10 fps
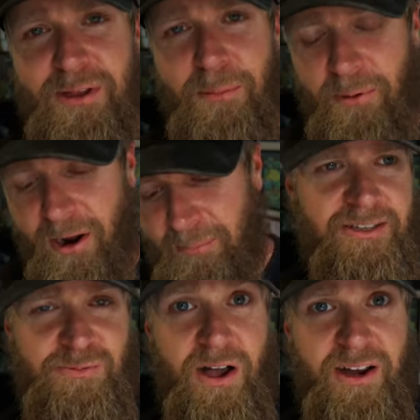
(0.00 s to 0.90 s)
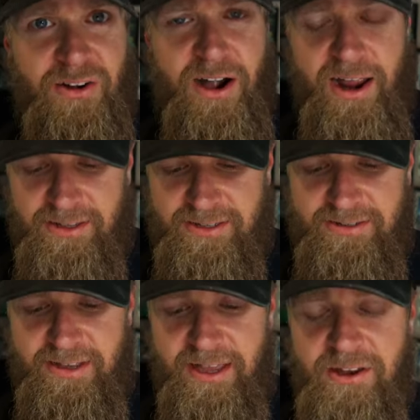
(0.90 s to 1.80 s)
me a prop because mine cracked
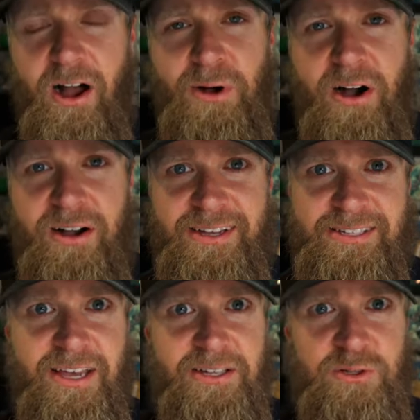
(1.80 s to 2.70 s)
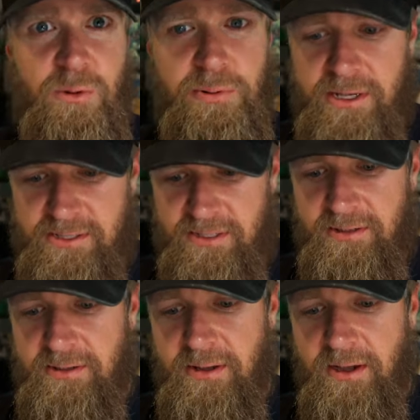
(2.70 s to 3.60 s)
and Yamaha has yet to replace it.
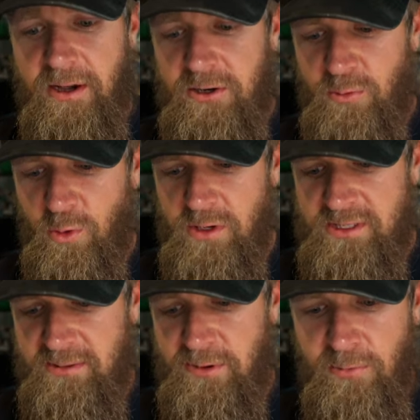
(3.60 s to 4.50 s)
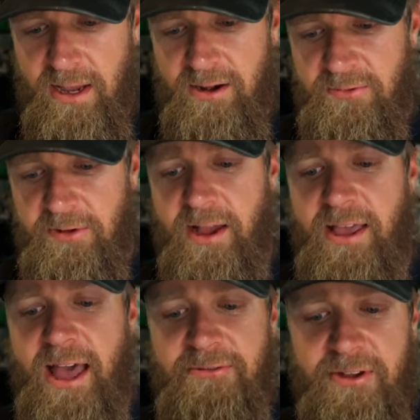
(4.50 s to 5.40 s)
Under warranty, been waiting for like
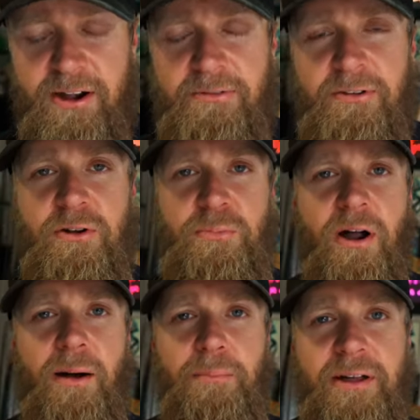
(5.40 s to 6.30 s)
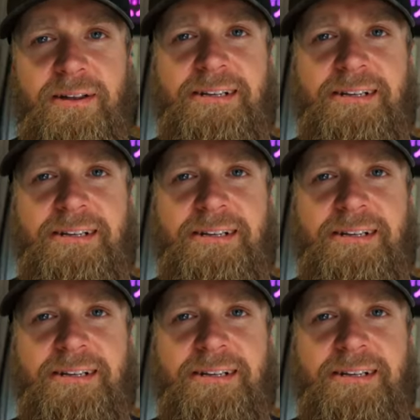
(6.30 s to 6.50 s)
half a year for a new prop, but